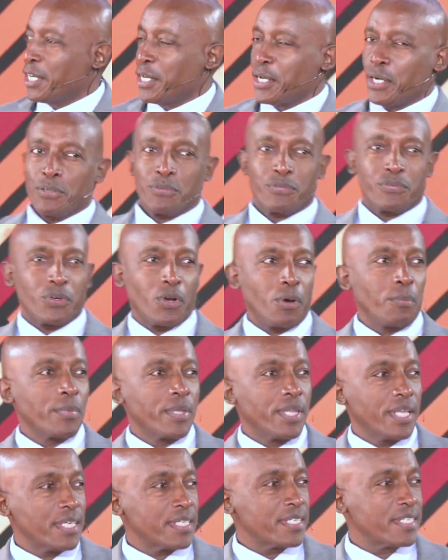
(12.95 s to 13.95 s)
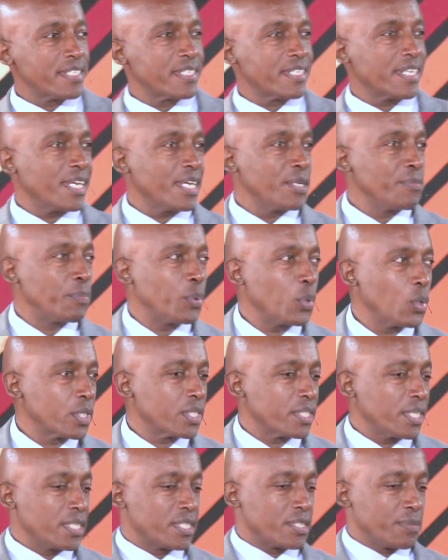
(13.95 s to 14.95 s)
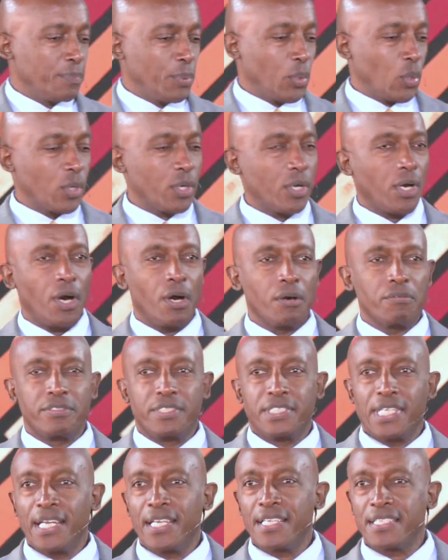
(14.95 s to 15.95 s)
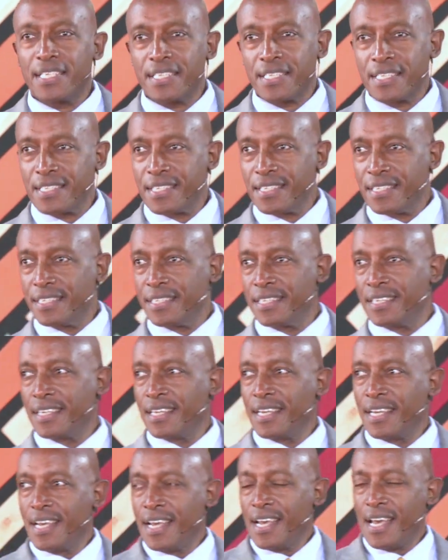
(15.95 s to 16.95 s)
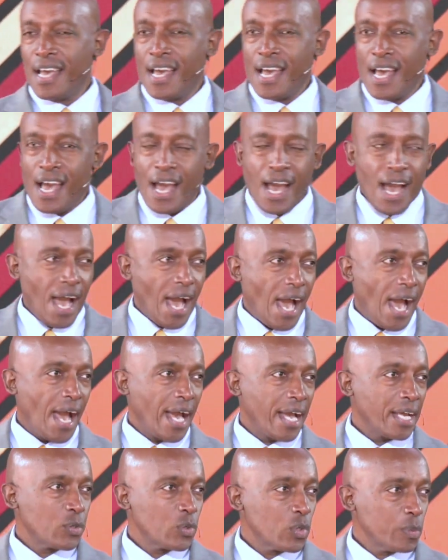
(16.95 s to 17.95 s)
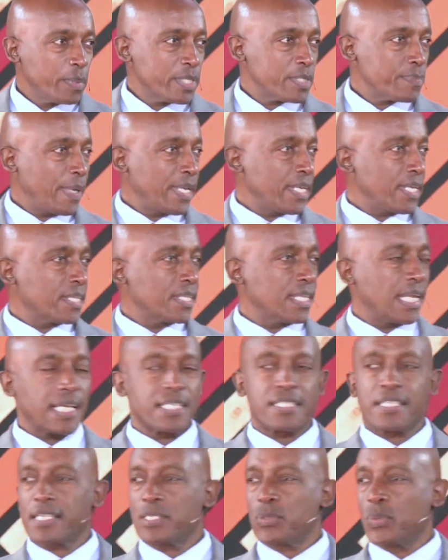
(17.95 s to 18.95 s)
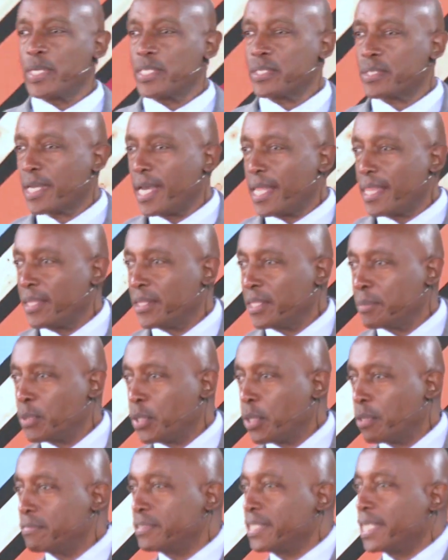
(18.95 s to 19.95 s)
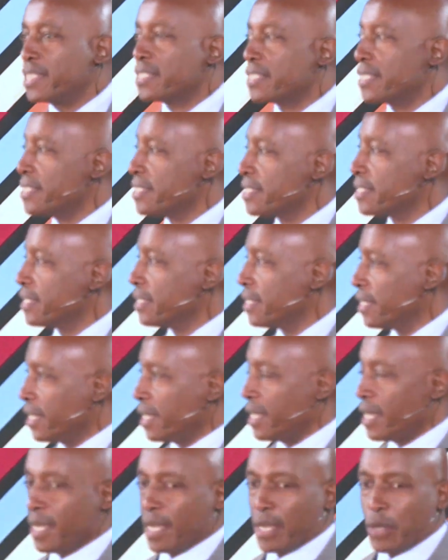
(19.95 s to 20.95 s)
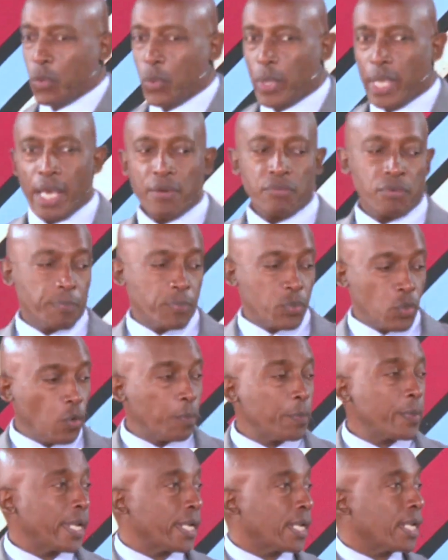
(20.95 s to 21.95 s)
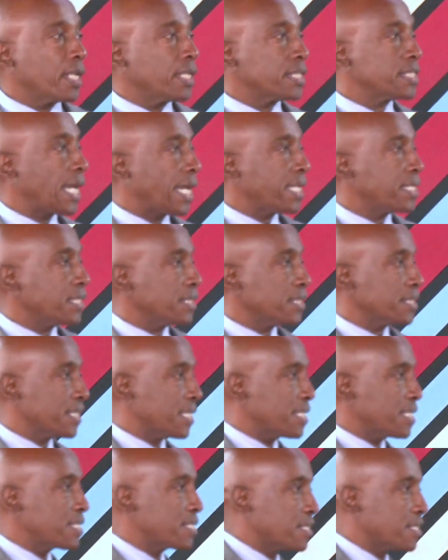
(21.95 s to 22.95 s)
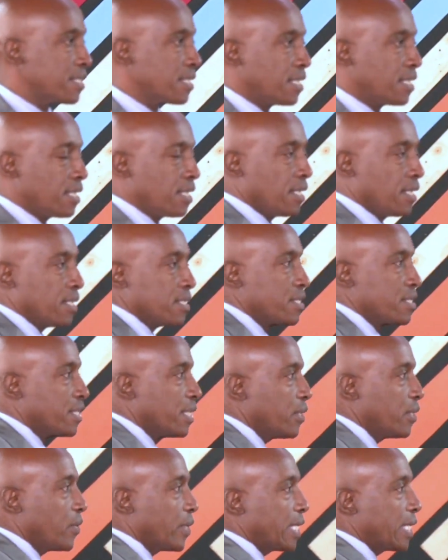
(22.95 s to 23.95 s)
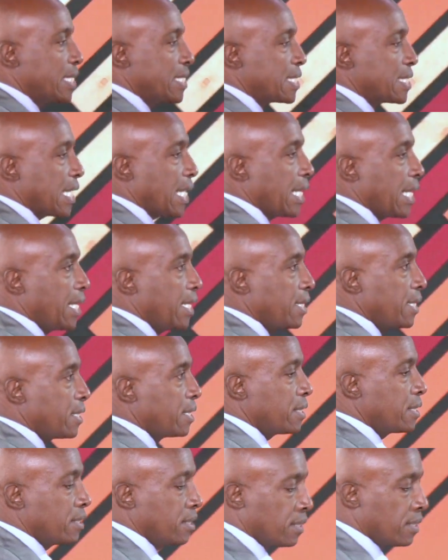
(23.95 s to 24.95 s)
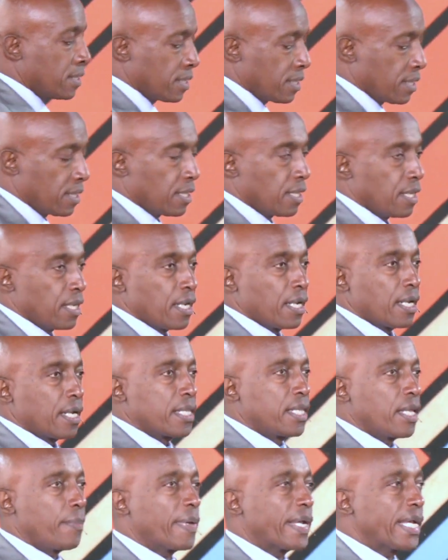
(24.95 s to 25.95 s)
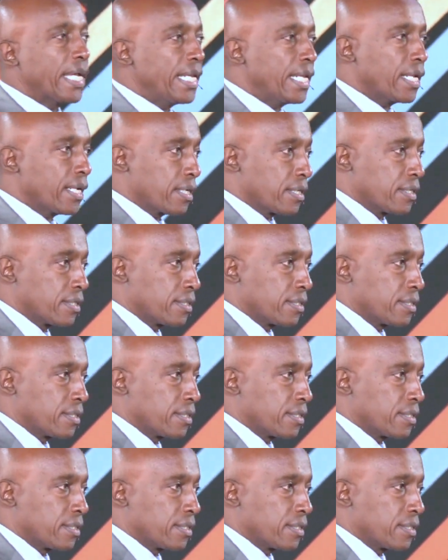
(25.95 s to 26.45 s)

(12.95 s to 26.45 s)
from this important book of Genesis. And we'll be spending the next six weeks together in the book of Genesis. We have appropriately titled this series In the Beginning.